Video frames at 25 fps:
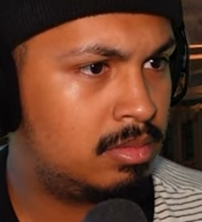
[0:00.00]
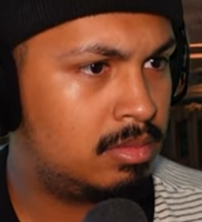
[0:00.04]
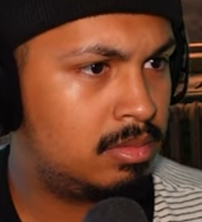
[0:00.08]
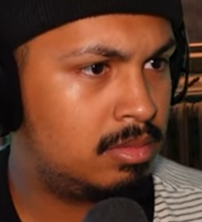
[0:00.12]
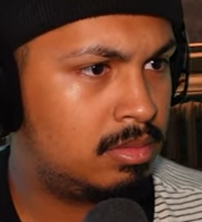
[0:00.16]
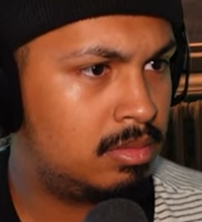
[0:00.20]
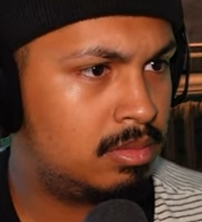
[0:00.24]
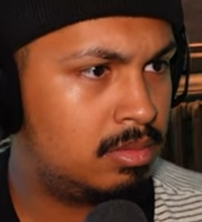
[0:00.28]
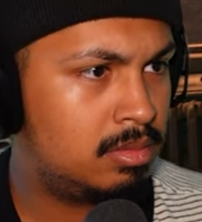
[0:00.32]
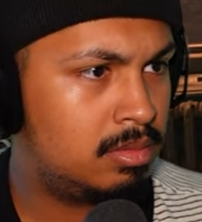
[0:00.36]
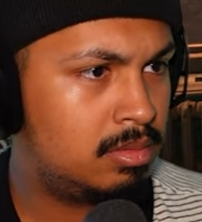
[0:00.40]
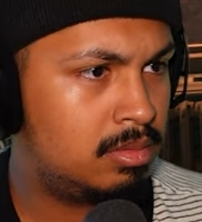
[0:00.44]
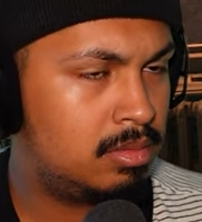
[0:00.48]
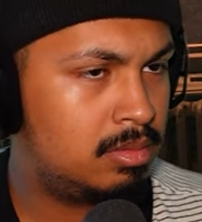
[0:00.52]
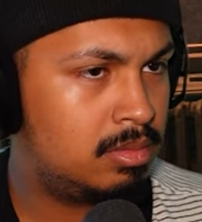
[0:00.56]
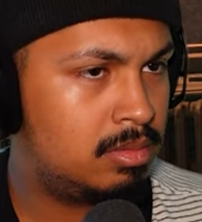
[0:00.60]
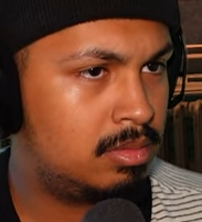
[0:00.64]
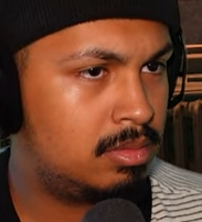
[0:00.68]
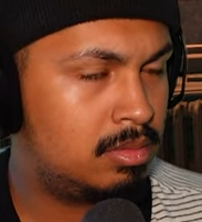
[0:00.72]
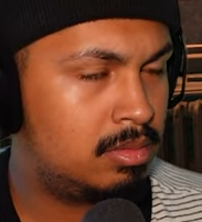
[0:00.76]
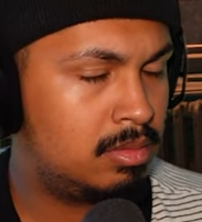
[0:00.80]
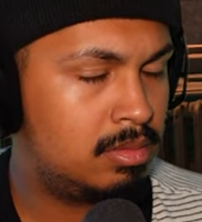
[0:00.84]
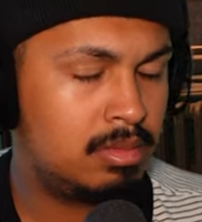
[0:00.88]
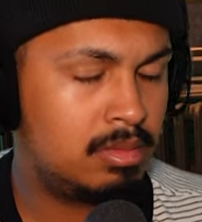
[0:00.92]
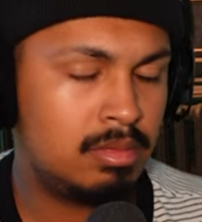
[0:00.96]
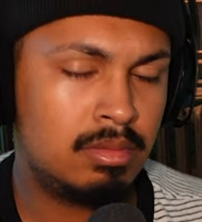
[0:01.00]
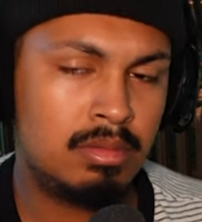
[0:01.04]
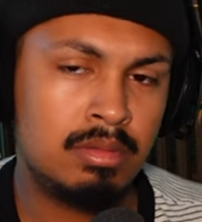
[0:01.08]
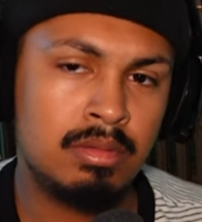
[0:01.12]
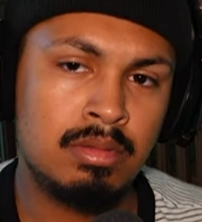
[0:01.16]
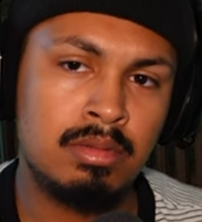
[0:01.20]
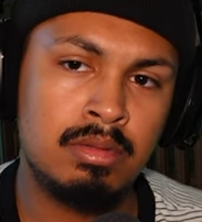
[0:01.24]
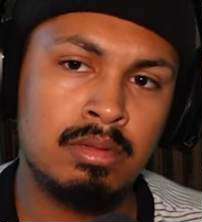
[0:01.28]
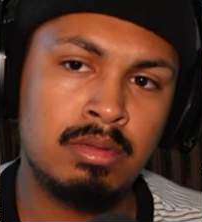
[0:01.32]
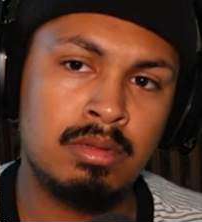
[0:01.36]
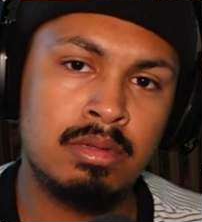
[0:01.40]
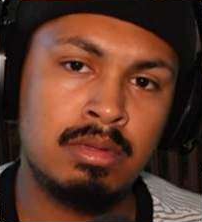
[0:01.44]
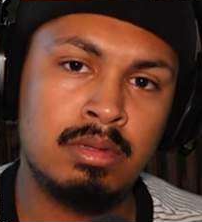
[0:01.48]

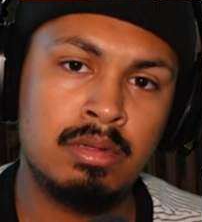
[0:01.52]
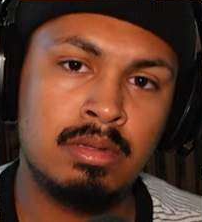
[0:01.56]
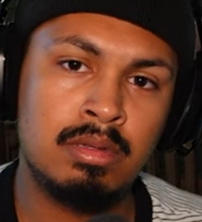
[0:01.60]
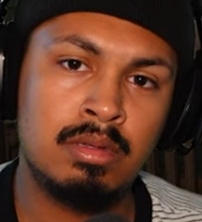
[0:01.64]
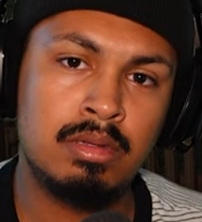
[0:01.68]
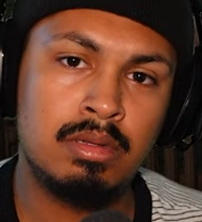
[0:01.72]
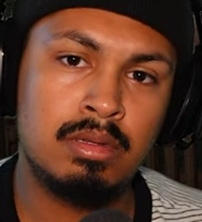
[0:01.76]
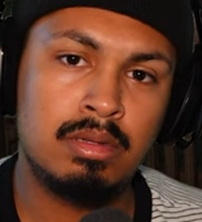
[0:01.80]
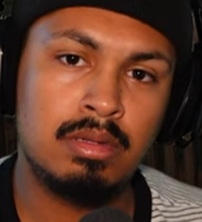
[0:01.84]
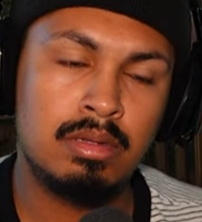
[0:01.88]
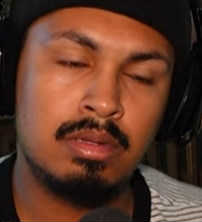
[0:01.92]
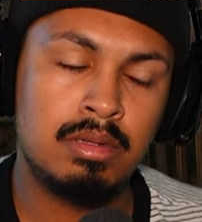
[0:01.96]
Nothing is said.